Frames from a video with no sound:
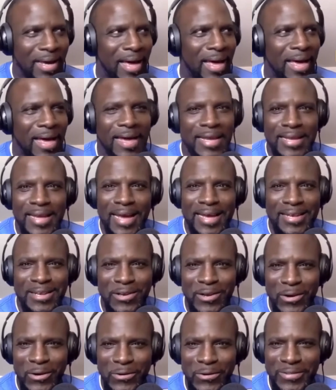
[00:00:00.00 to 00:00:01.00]
I
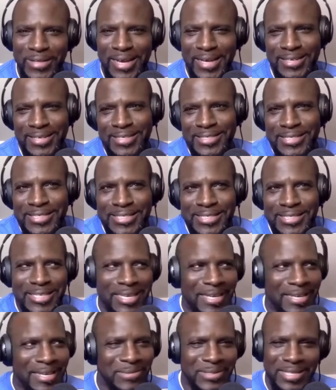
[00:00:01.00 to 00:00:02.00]
know that it
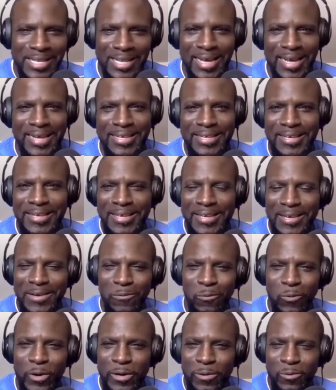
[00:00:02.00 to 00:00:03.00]
seems like
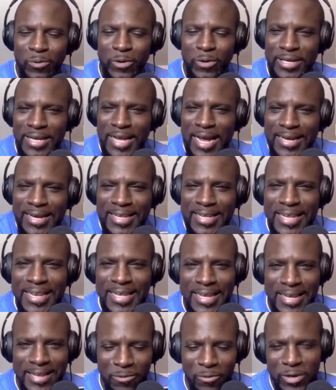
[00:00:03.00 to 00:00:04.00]
we're not
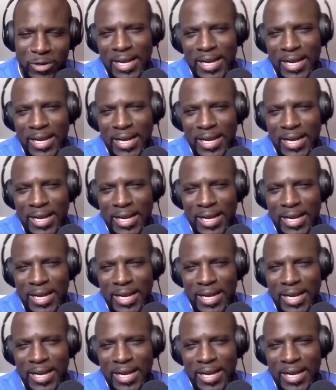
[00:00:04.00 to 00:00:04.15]
getting anywhere.